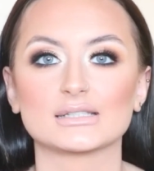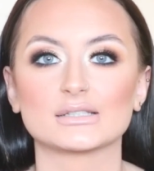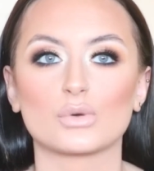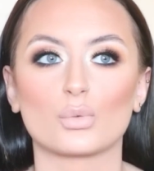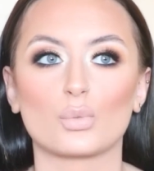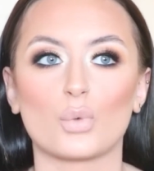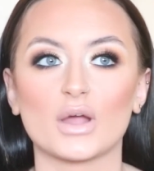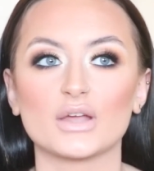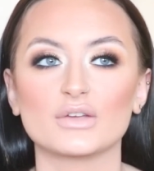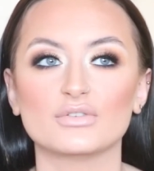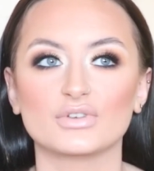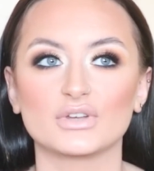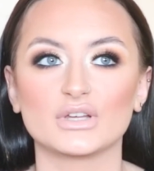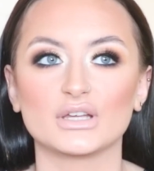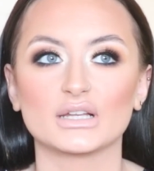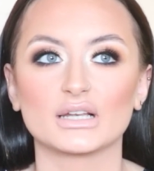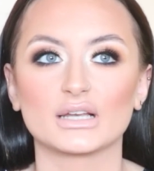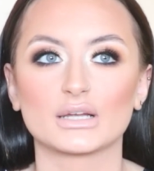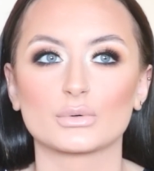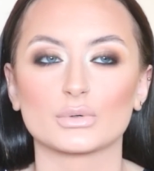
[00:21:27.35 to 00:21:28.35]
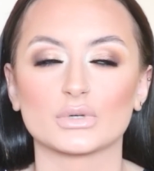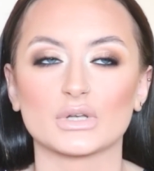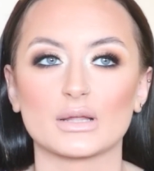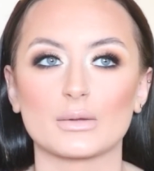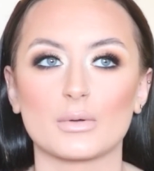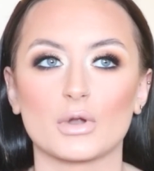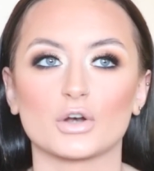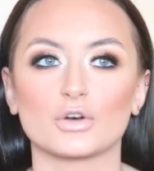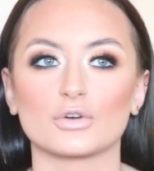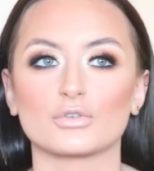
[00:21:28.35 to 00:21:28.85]
Wifey Liquid
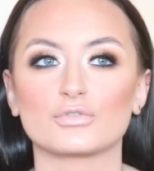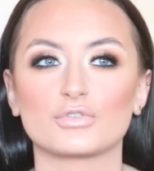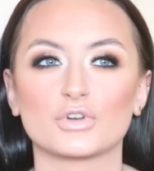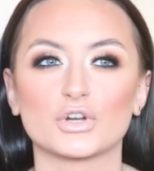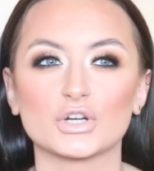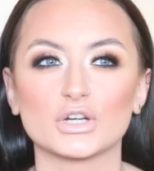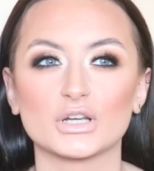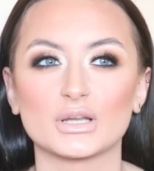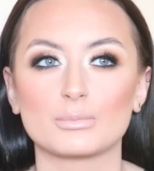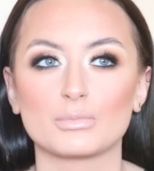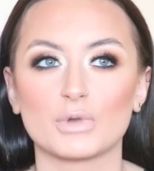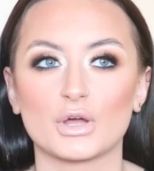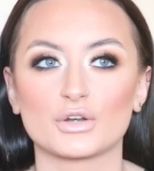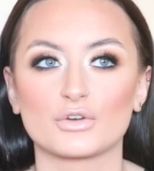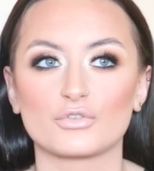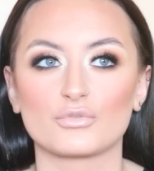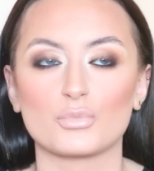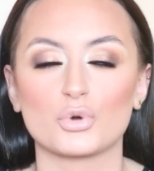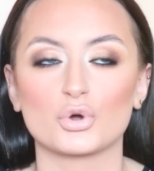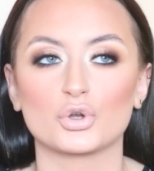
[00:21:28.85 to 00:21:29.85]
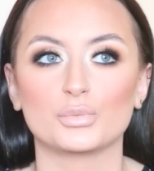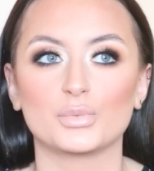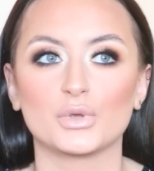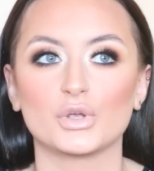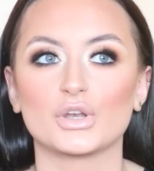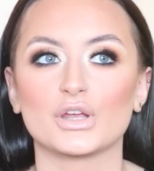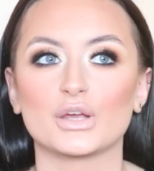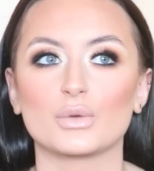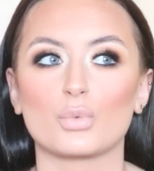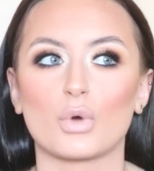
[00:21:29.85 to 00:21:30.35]
Lip, or Flirt Lip Liner from Huda
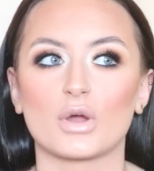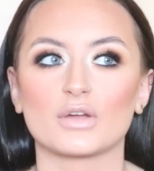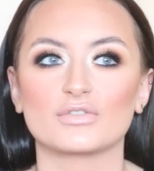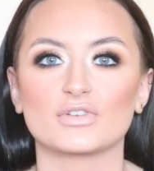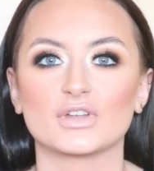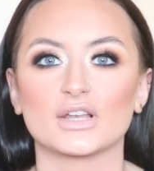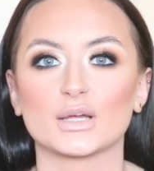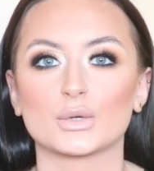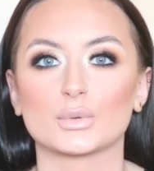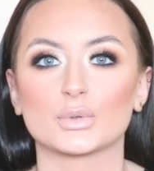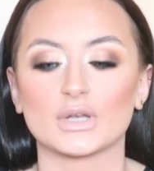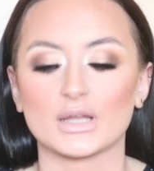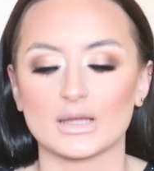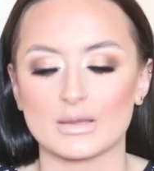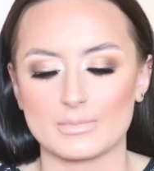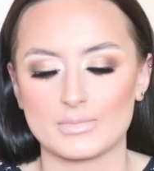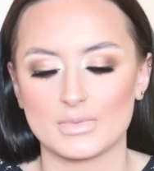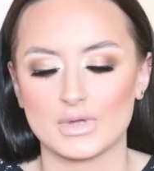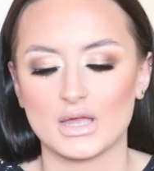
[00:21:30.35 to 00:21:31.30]
Beauty, Wifey Liquid Lip,